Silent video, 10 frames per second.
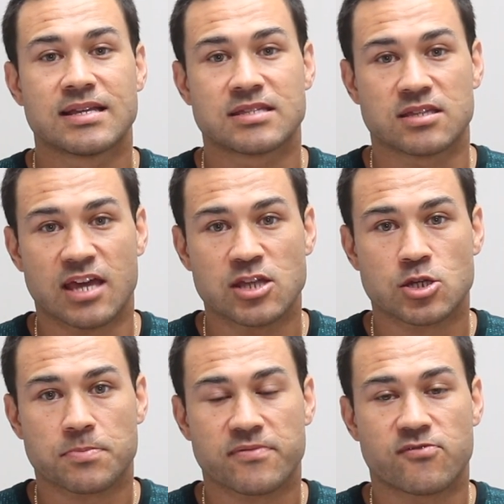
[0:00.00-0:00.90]
to gauge
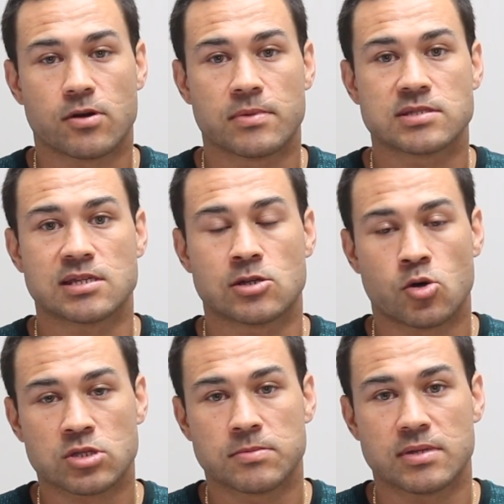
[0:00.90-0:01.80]
your performance, and
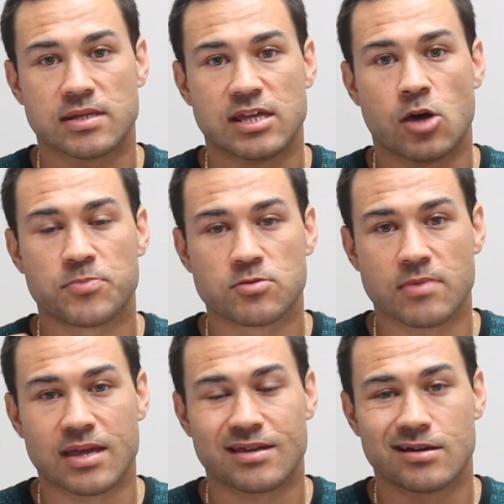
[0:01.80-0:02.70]
ultimately help you
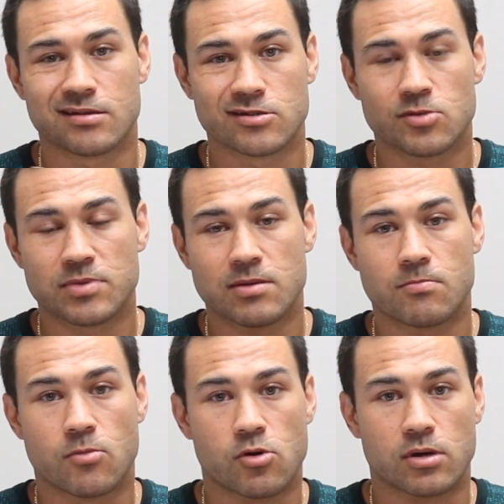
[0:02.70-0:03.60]
make a little bit
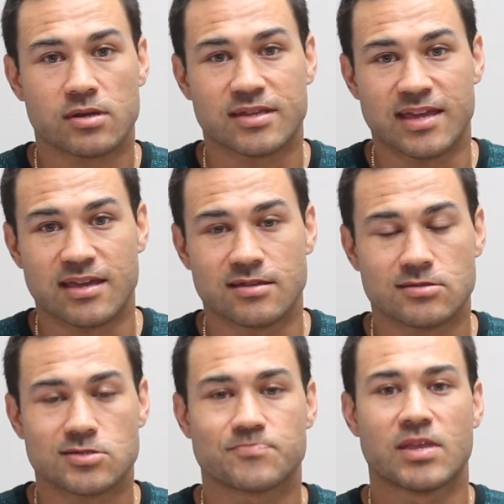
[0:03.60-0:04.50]
more gains.